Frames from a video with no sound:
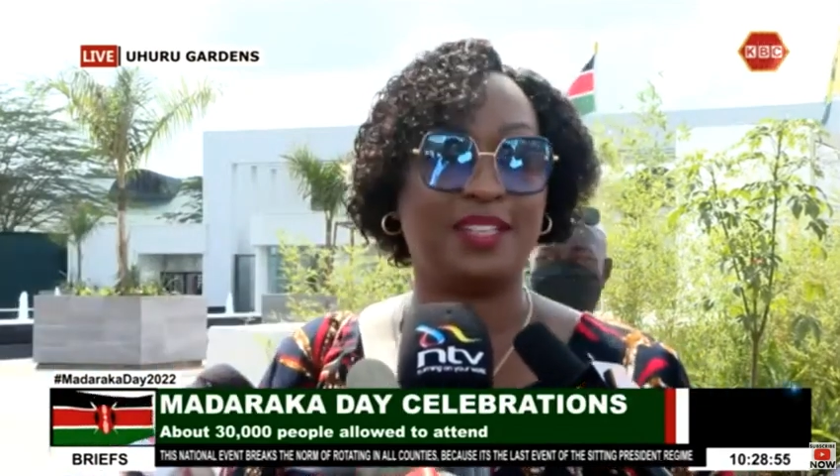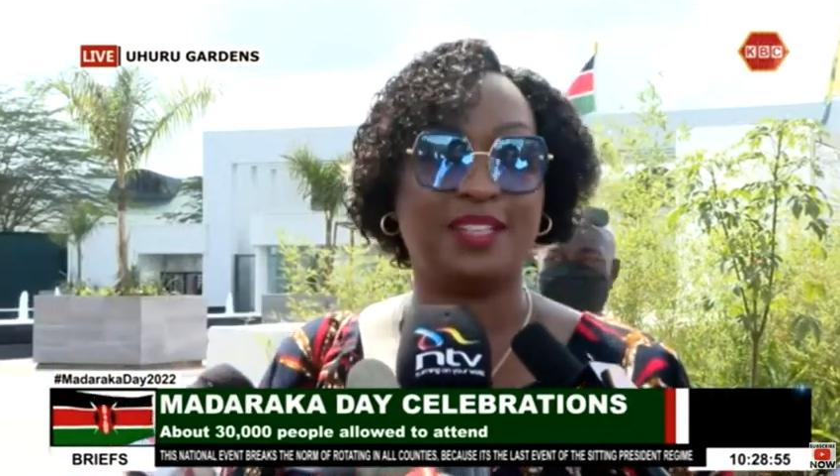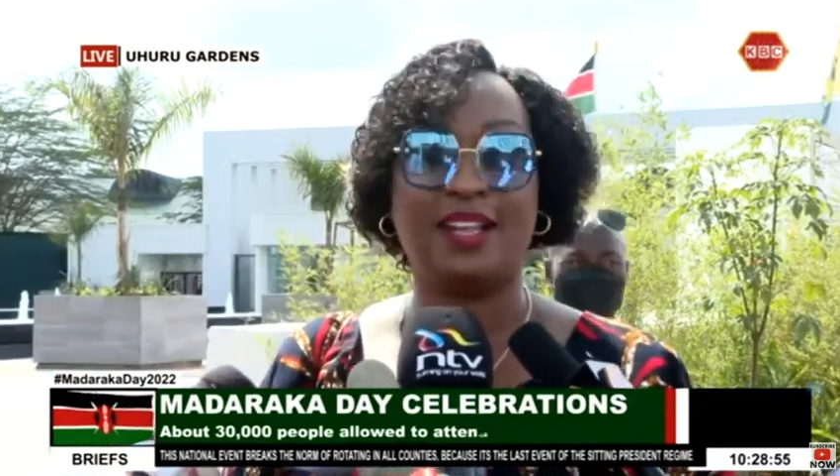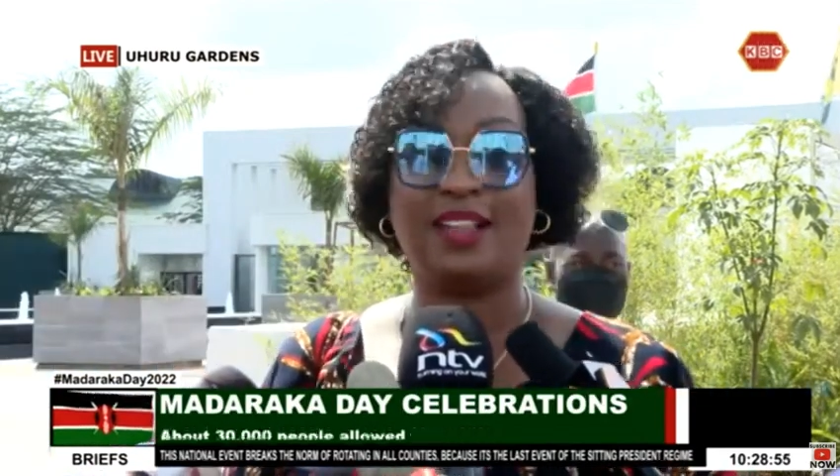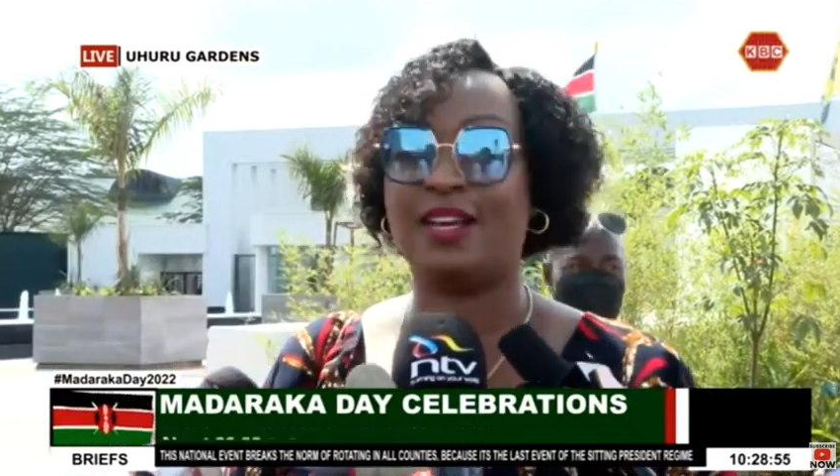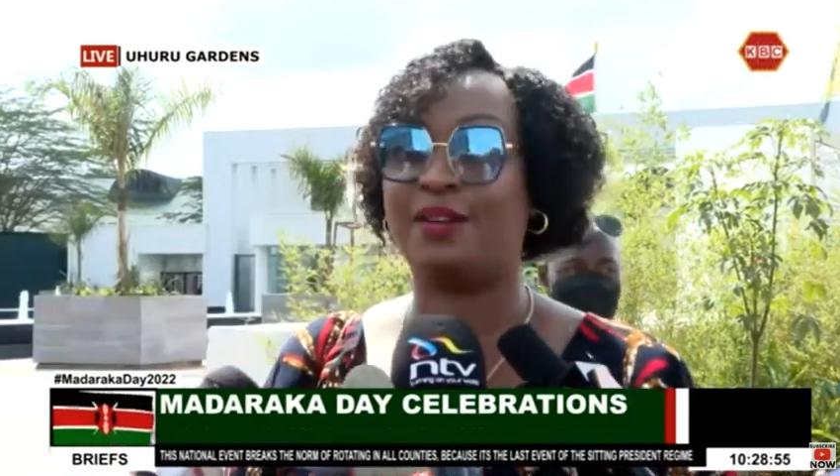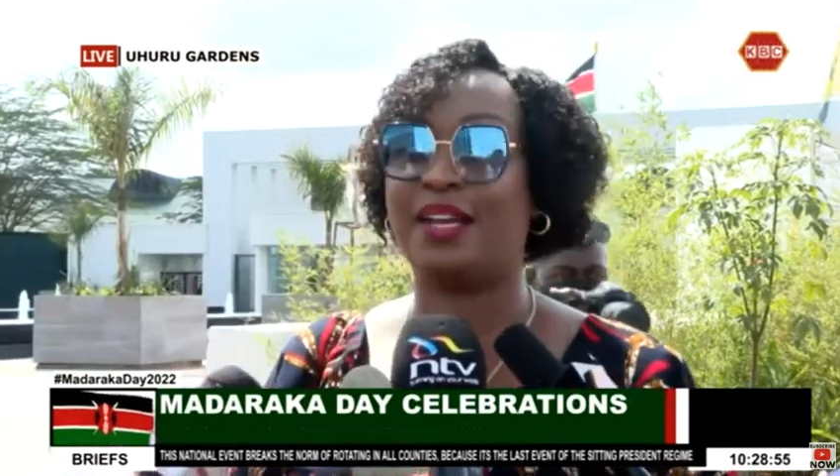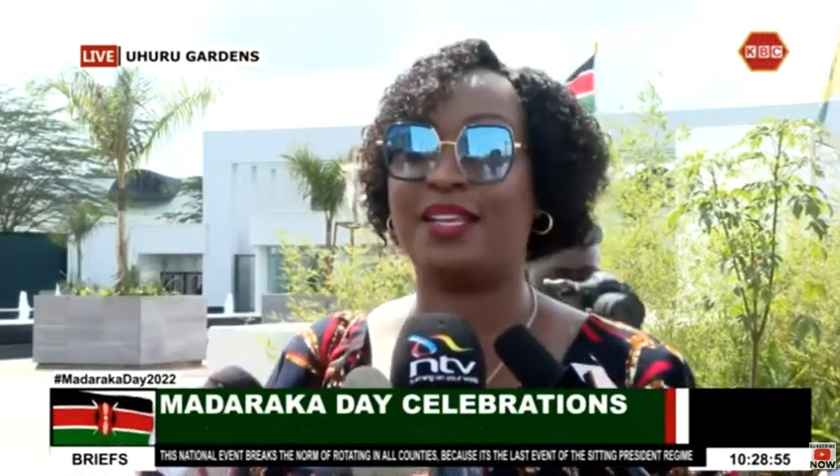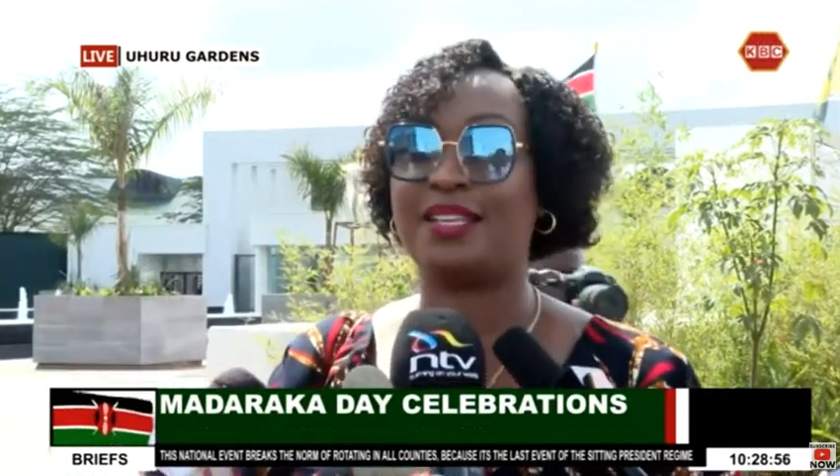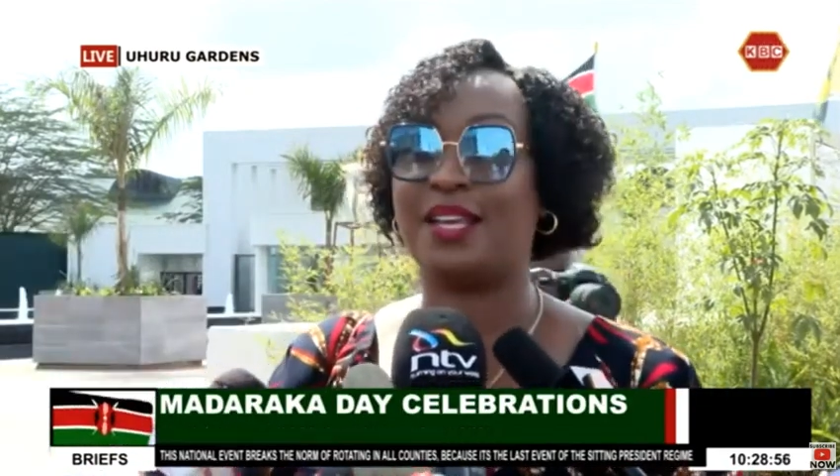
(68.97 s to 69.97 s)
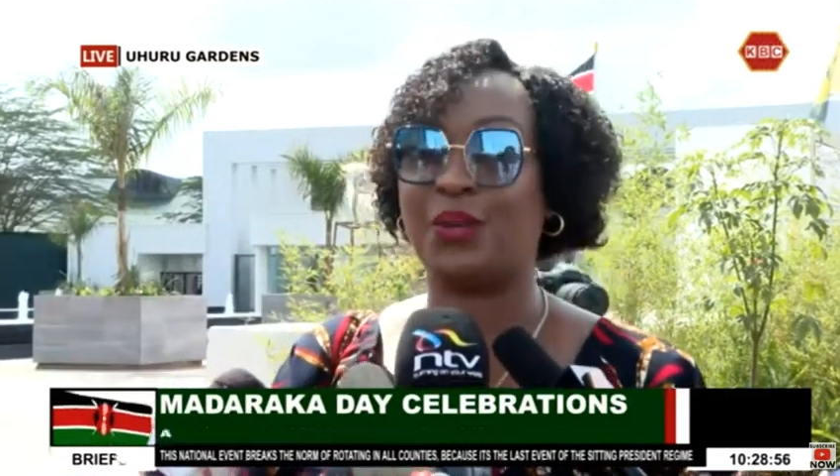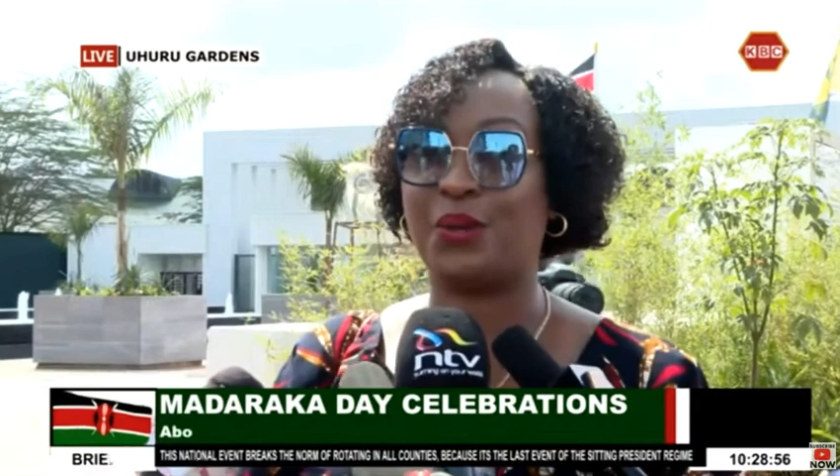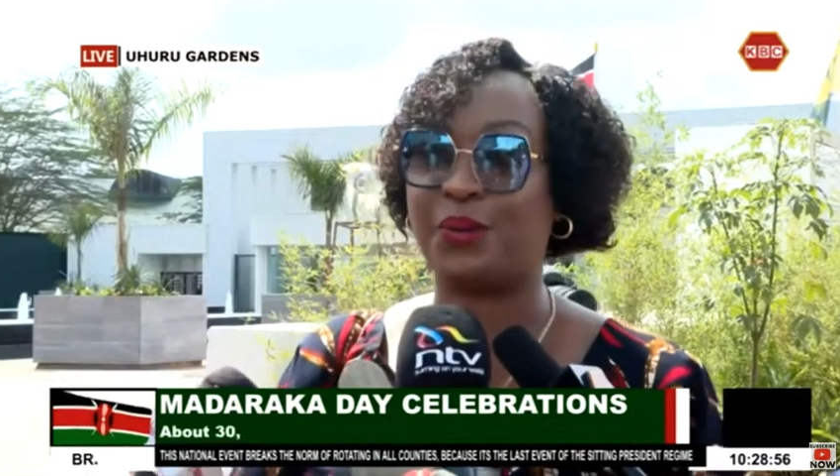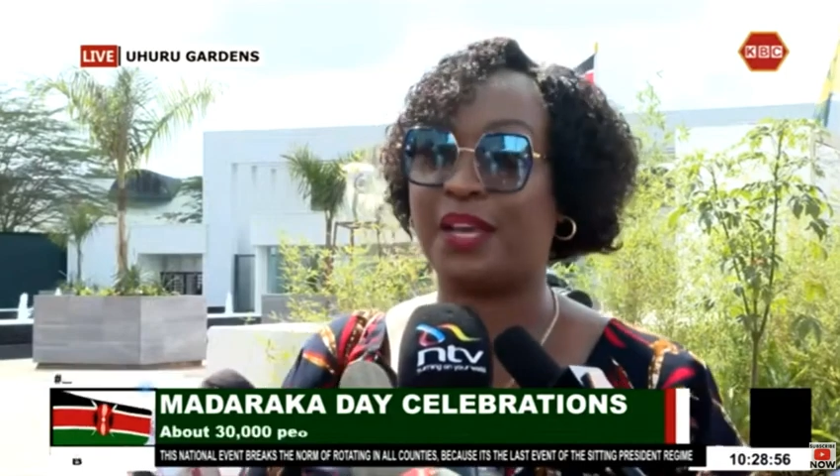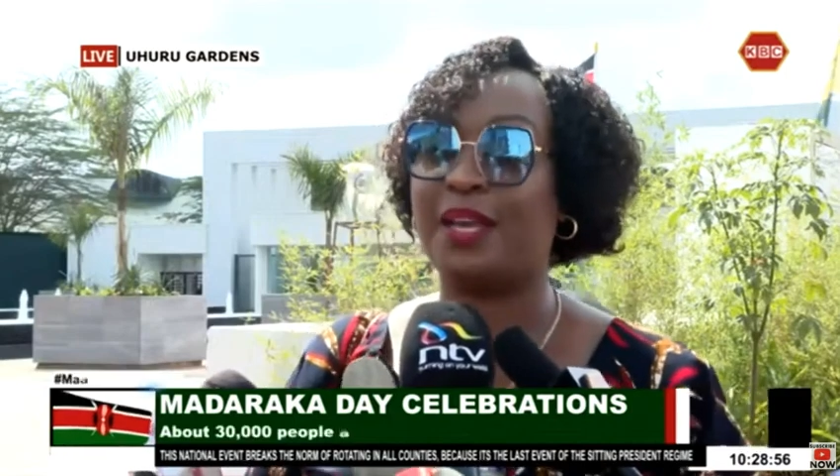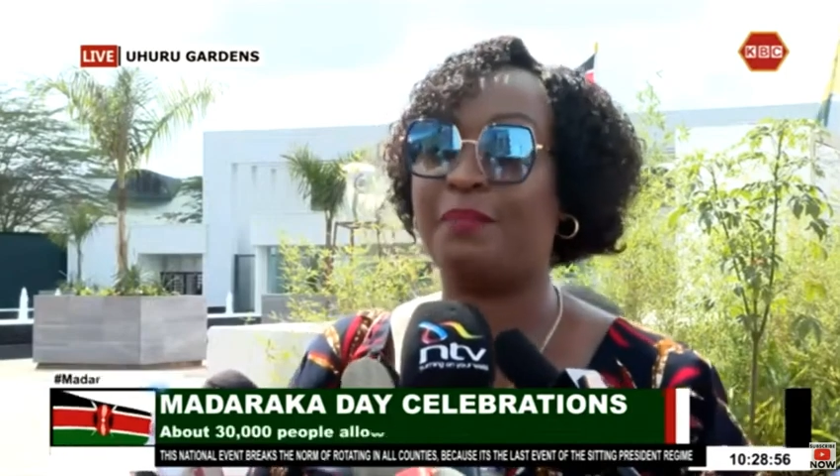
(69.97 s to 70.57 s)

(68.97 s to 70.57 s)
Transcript: That's why I said no.